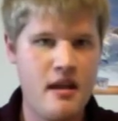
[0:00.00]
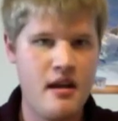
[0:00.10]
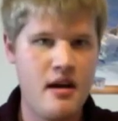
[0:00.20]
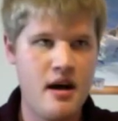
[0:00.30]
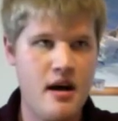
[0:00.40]

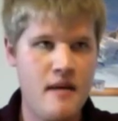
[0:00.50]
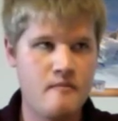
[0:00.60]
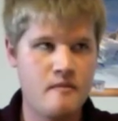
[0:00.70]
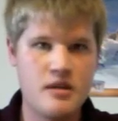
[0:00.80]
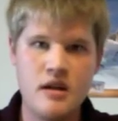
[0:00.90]

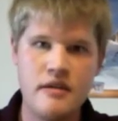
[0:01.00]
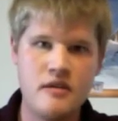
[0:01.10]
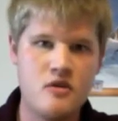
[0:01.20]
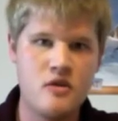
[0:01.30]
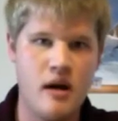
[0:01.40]
It's nothing
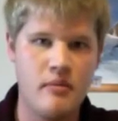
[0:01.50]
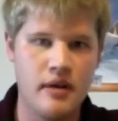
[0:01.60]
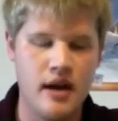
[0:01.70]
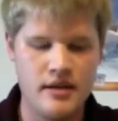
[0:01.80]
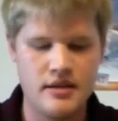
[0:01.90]
too
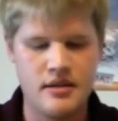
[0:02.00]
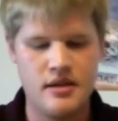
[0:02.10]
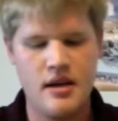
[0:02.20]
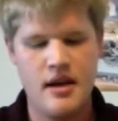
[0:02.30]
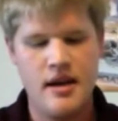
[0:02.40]

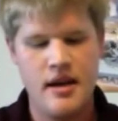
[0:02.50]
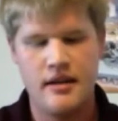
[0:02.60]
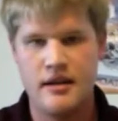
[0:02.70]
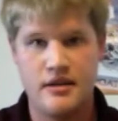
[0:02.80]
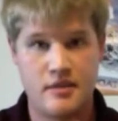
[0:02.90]
complex.
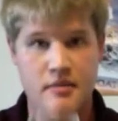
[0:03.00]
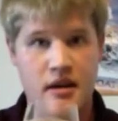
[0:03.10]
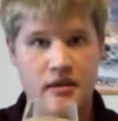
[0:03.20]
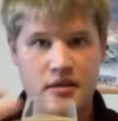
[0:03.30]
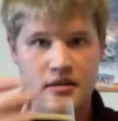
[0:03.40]
It
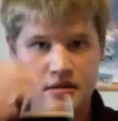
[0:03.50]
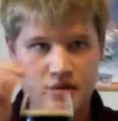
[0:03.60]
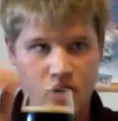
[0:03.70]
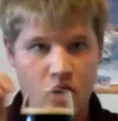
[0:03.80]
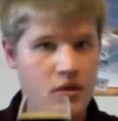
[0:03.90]

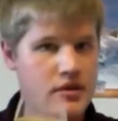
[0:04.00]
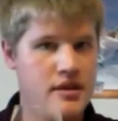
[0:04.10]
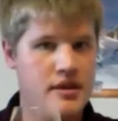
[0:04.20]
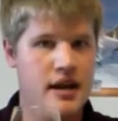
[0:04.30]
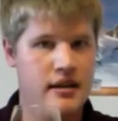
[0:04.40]
smells almost
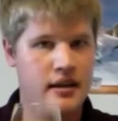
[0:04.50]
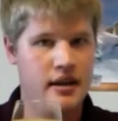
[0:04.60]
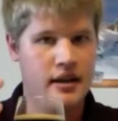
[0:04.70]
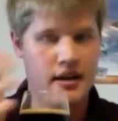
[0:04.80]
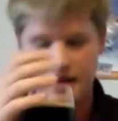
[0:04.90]
exactly
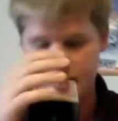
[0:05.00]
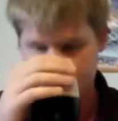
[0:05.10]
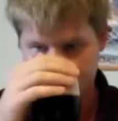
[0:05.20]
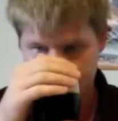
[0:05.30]
like a Guinness.